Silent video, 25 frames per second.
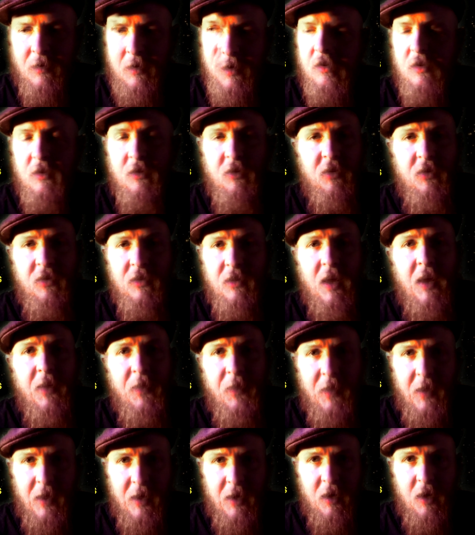to just
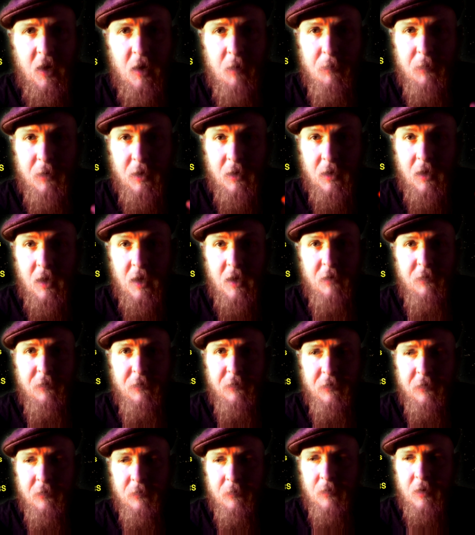let that come to
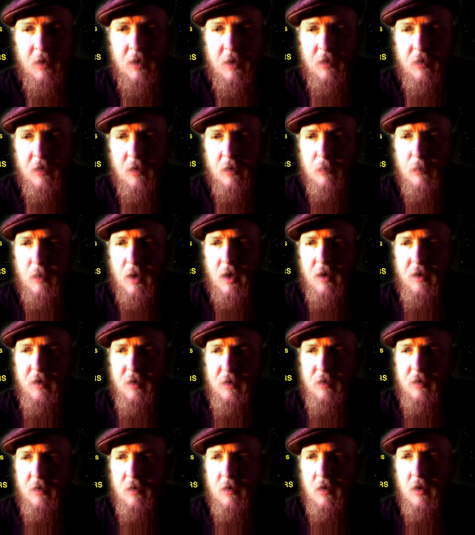life in their
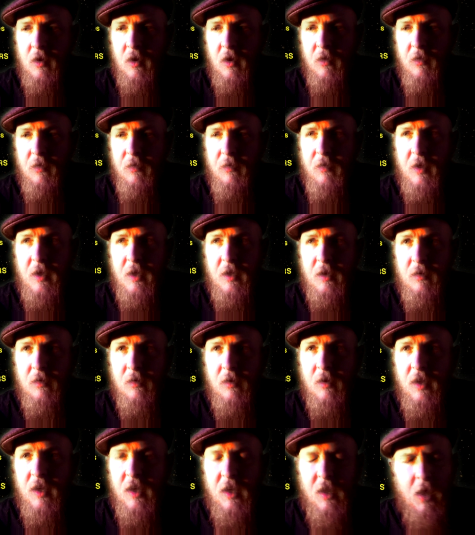mind,
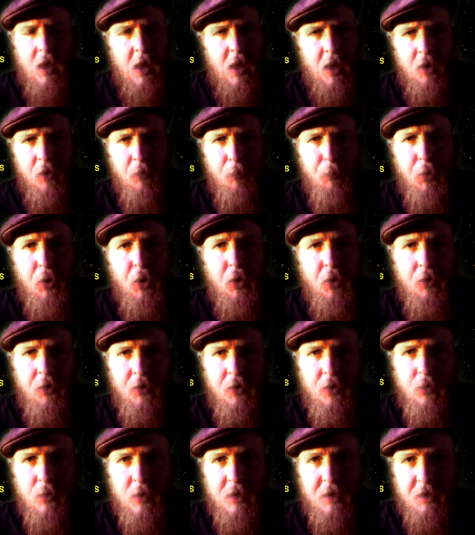then it'll pull
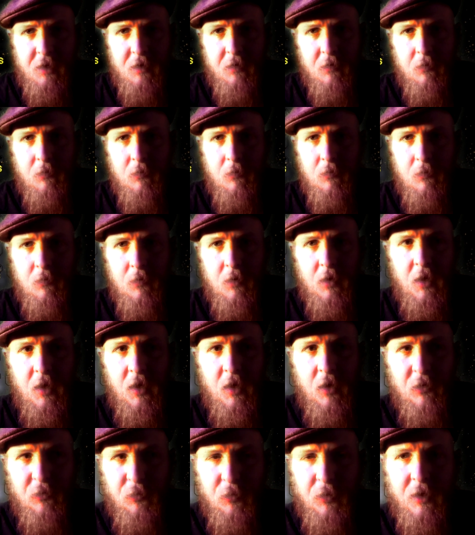you in.
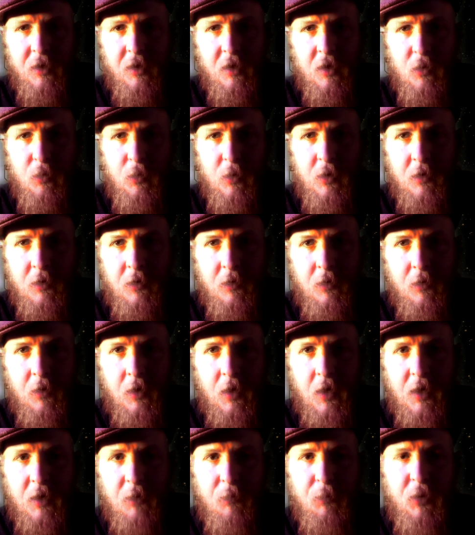It really will.
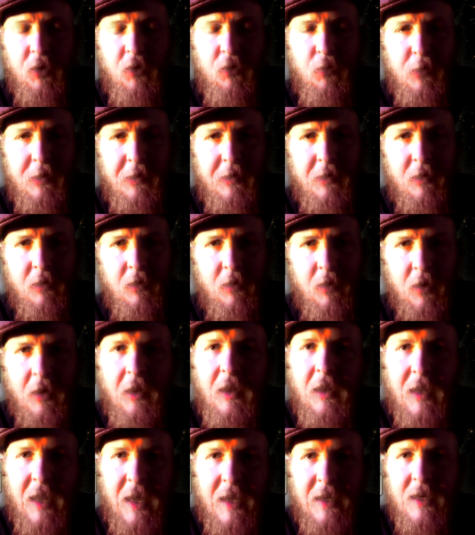Between the
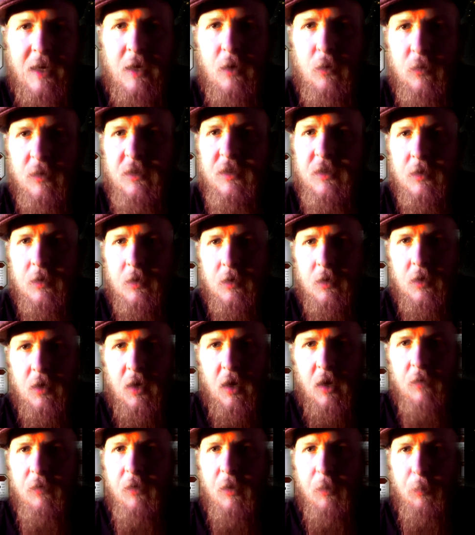layout
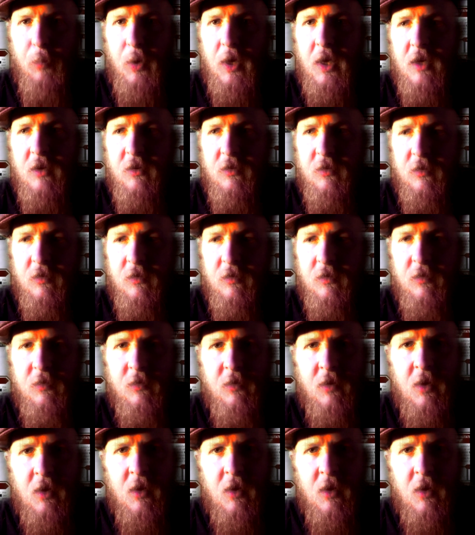of the pages,